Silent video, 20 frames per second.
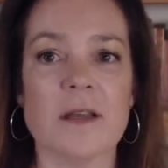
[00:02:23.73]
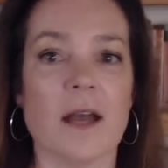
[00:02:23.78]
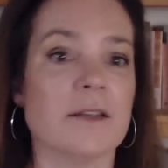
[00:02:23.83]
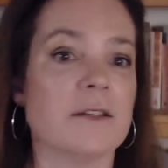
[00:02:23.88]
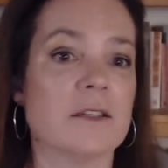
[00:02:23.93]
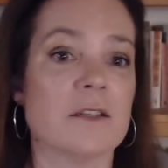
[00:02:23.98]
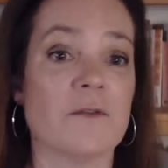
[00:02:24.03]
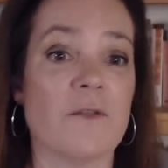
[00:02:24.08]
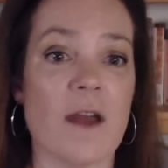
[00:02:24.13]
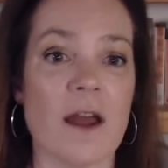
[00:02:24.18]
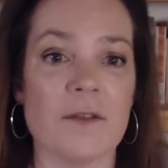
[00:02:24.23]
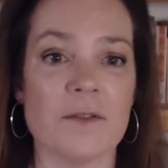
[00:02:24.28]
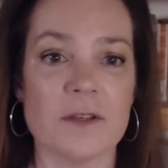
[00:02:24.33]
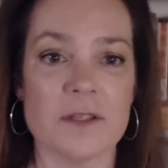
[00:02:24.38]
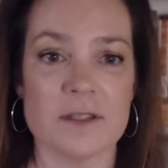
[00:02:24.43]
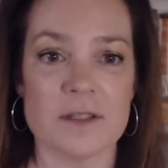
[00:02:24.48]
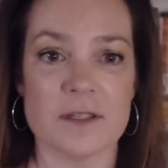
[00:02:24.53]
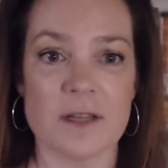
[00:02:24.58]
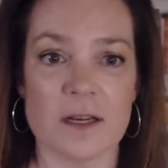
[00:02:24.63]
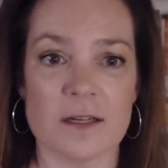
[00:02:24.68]
I just found
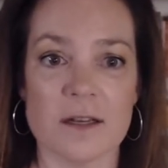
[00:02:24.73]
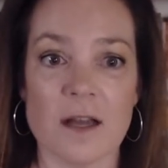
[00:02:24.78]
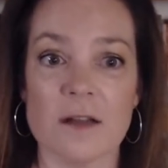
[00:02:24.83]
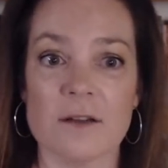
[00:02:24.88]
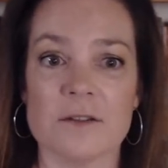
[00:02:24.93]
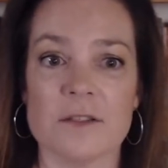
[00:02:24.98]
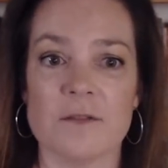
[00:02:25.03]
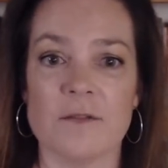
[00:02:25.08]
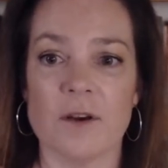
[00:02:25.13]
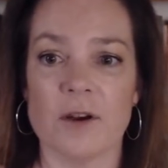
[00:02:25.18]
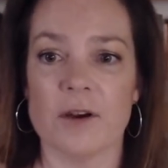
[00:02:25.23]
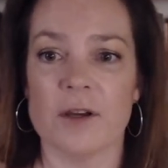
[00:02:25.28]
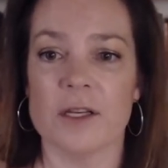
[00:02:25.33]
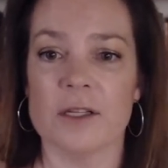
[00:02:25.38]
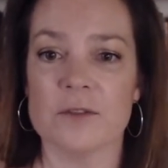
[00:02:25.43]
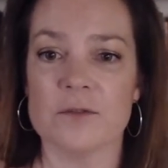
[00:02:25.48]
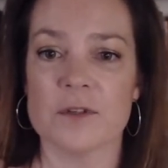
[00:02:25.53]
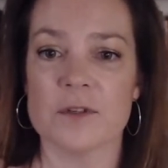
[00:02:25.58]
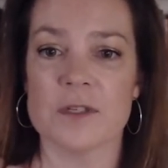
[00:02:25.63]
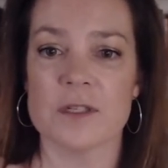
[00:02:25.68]
this technology very
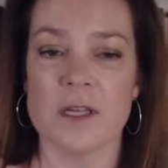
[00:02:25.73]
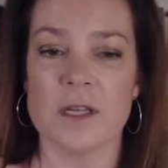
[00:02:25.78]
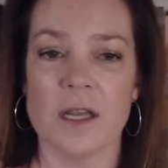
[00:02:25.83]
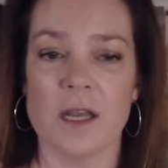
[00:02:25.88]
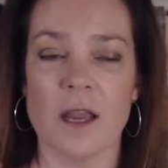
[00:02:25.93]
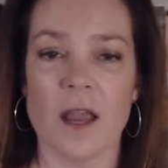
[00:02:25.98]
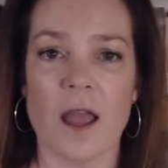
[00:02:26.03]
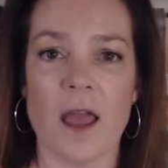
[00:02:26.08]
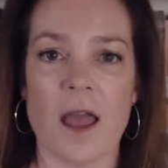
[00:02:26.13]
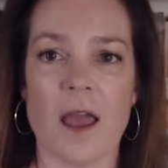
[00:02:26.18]
interesting.